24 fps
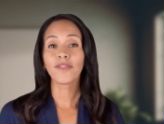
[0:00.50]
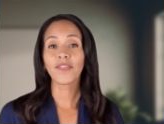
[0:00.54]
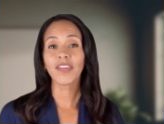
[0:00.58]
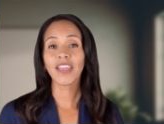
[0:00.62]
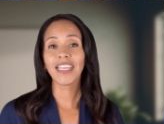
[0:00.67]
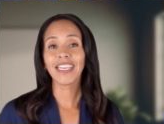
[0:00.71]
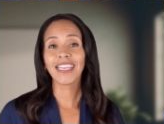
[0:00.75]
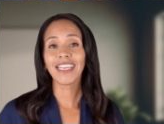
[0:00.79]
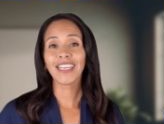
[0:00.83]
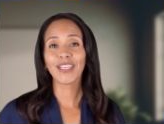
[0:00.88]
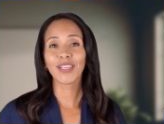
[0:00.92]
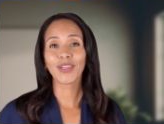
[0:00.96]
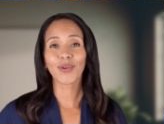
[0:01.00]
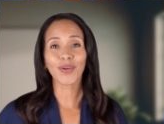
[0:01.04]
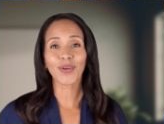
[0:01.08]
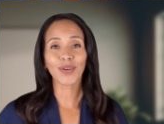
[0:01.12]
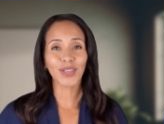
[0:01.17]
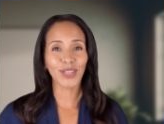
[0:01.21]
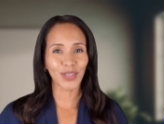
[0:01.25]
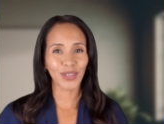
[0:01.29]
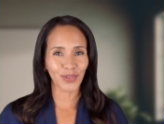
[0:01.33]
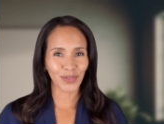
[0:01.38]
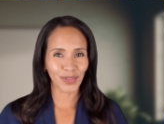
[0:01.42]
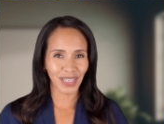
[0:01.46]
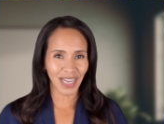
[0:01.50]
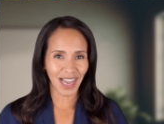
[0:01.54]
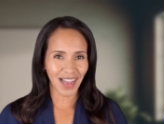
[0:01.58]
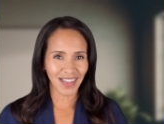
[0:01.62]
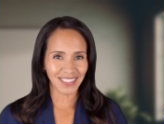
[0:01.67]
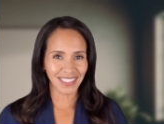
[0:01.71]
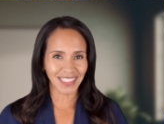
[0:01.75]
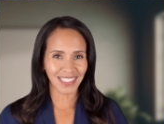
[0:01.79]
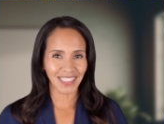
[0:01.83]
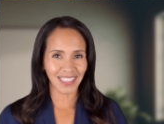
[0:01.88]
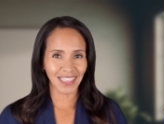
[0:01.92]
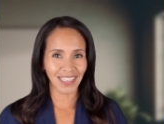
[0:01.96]
Feeding your
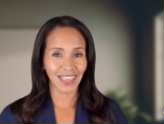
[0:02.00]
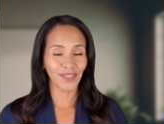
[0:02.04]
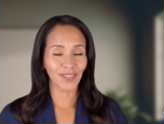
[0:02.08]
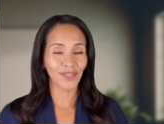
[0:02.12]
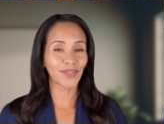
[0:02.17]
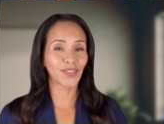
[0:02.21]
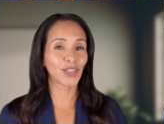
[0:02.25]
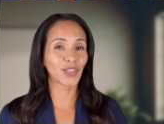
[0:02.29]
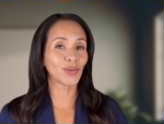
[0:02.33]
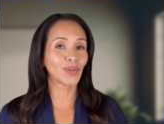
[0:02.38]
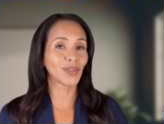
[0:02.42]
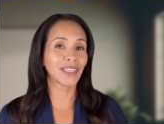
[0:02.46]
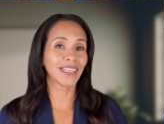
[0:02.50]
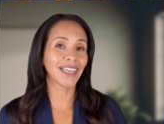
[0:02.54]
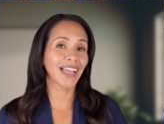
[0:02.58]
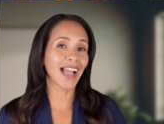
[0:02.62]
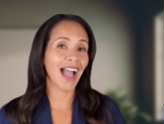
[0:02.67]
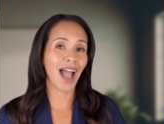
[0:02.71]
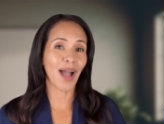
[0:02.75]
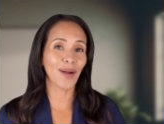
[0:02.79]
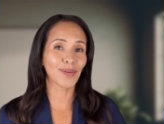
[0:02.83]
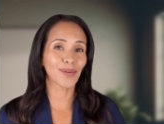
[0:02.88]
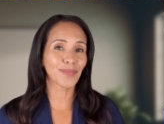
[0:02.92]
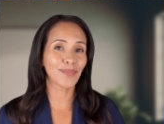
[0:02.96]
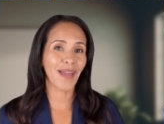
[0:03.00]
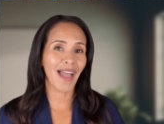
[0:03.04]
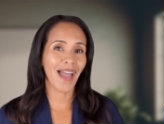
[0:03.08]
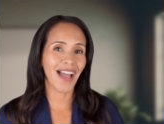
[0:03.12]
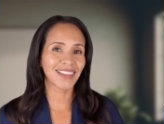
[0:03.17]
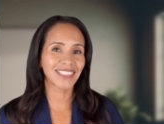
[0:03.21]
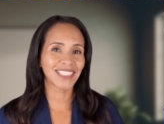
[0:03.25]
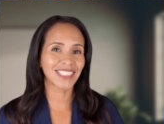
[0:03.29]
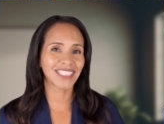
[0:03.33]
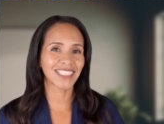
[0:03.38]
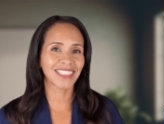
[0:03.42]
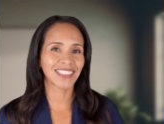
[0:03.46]
curiosity, fueling our
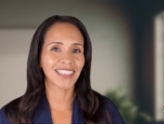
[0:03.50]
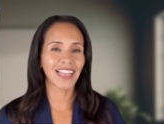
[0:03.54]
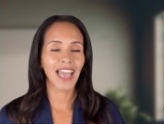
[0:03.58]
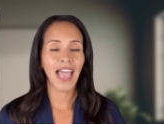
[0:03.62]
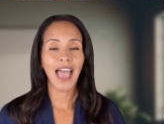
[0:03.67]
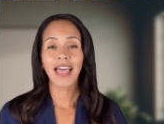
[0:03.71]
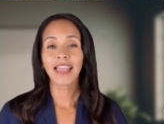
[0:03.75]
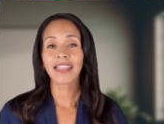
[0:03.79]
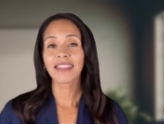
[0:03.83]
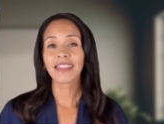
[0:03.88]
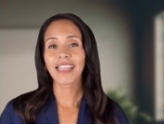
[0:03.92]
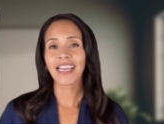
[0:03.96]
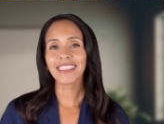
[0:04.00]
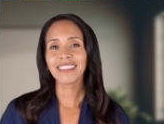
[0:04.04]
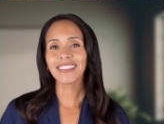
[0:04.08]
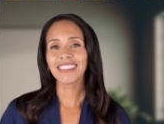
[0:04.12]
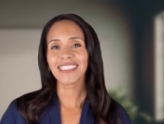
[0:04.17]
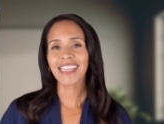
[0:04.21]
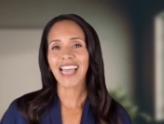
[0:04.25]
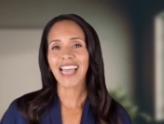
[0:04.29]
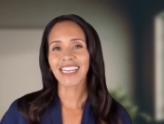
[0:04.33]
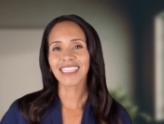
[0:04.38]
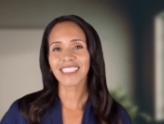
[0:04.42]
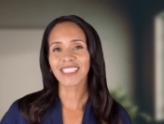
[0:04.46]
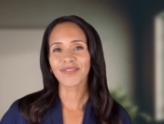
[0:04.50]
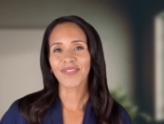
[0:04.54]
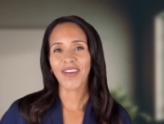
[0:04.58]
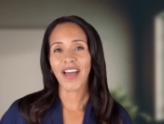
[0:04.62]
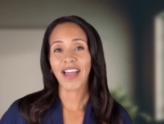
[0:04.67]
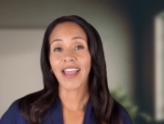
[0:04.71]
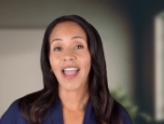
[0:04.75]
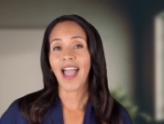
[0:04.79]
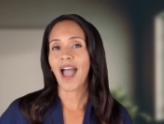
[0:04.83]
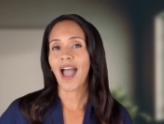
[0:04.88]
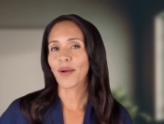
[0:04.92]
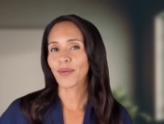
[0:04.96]
passion. Let's
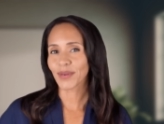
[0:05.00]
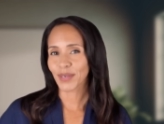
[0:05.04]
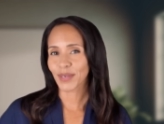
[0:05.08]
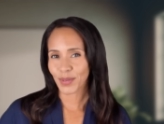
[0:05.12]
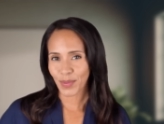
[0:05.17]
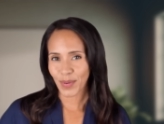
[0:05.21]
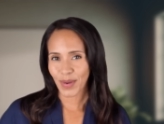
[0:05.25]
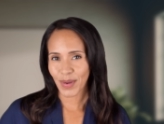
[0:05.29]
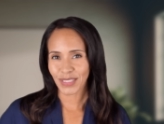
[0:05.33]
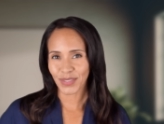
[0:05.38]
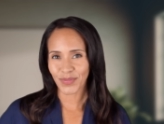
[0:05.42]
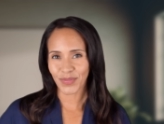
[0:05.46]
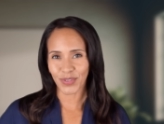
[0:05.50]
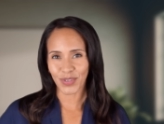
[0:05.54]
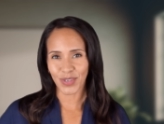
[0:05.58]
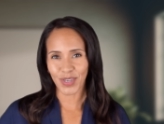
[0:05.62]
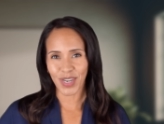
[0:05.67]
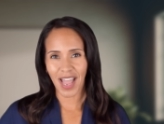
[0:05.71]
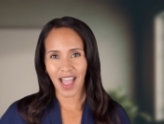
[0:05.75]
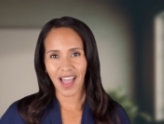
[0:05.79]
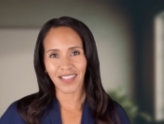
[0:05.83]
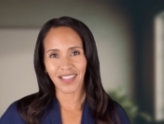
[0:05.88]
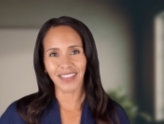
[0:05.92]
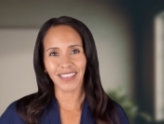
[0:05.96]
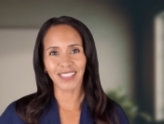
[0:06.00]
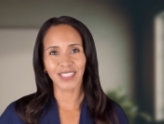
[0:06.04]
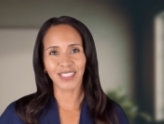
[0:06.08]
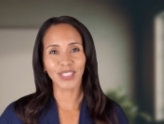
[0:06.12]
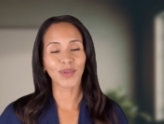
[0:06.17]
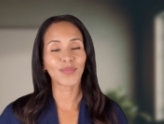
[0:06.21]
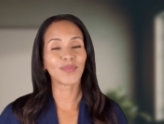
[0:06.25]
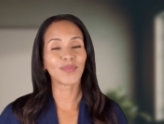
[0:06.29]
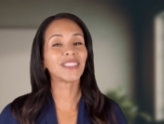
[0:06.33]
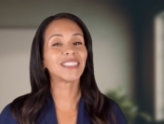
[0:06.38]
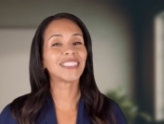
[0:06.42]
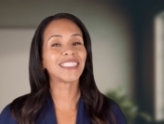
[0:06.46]
satisfy our quest for knowledge
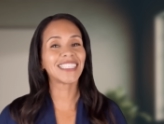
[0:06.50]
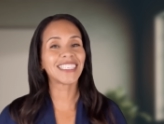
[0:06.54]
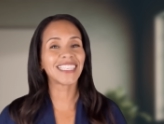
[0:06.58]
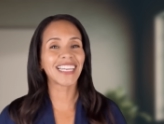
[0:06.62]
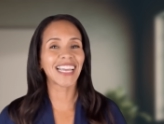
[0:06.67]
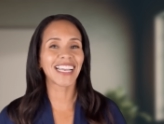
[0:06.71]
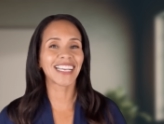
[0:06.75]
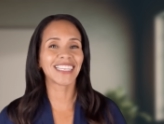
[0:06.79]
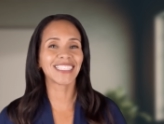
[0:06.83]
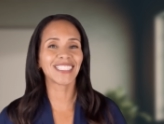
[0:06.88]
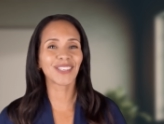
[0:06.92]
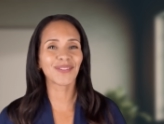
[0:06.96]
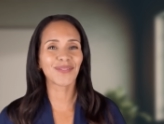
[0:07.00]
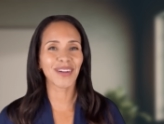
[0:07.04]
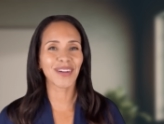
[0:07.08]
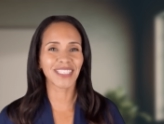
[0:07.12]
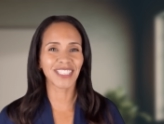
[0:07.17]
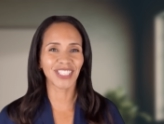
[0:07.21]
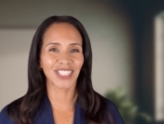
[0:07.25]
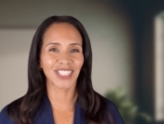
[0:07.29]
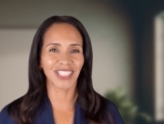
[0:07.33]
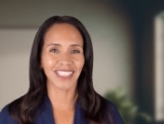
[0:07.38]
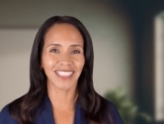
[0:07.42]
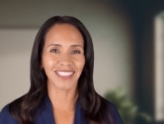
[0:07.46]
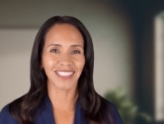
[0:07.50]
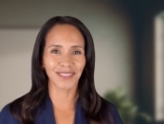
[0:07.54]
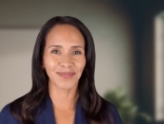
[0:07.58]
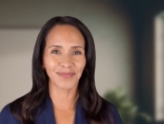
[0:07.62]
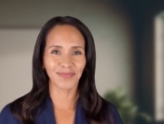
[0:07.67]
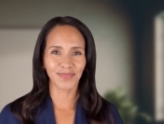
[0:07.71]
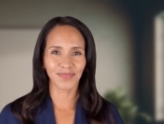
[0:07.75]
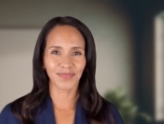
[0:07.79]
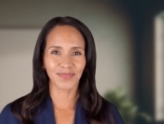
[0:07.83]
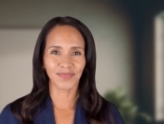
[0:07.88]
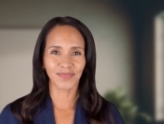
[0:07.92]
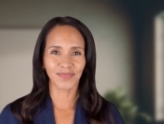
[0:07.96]
with today's question.